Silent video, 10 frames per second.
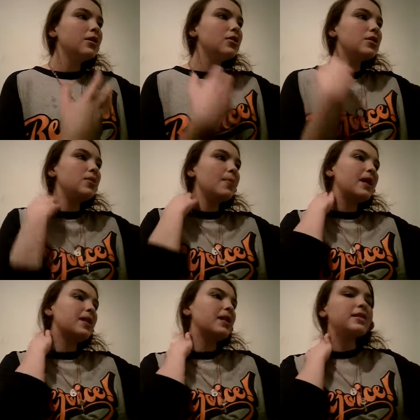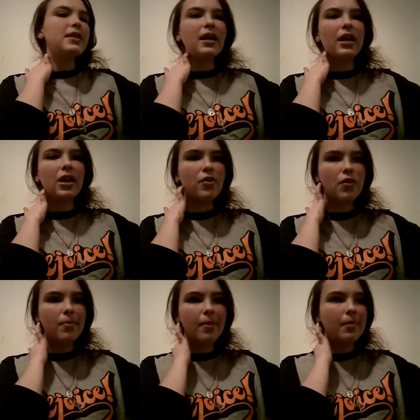Just so many things that you
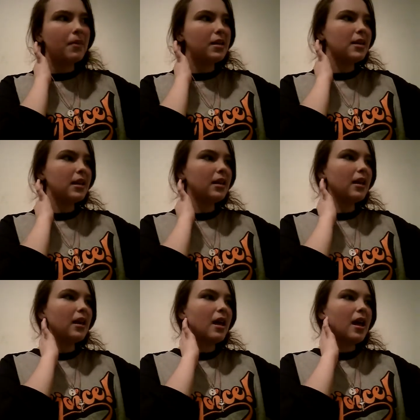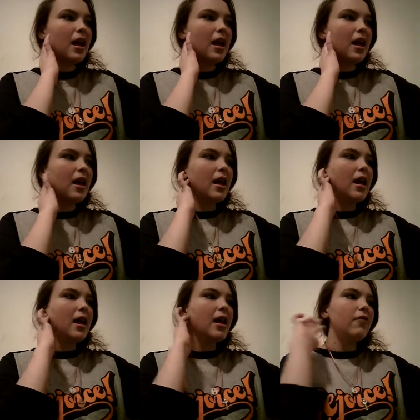could be missing
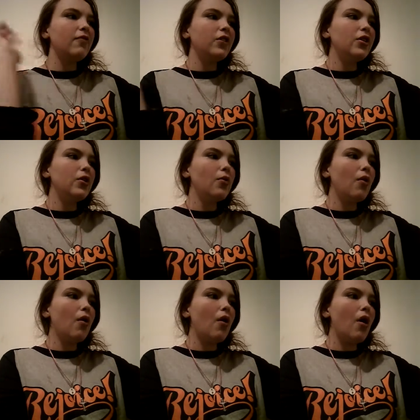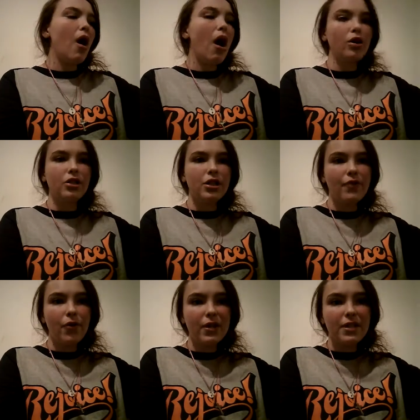if you are just
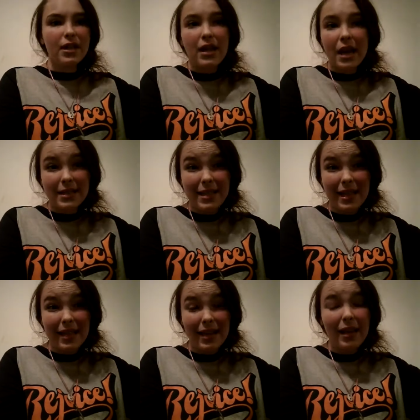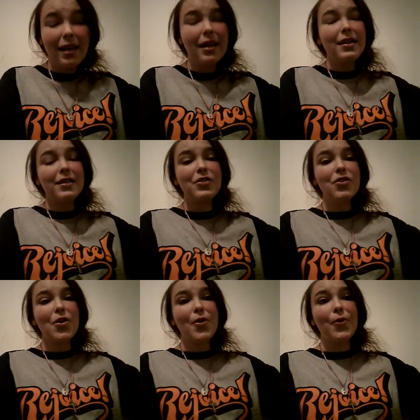focused on the next thing.
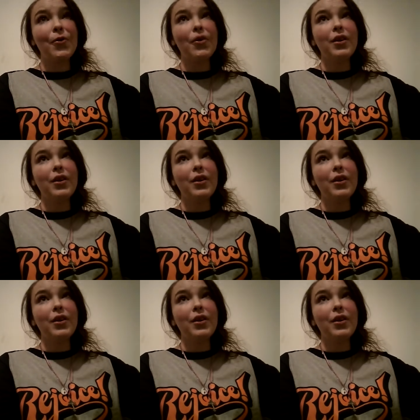So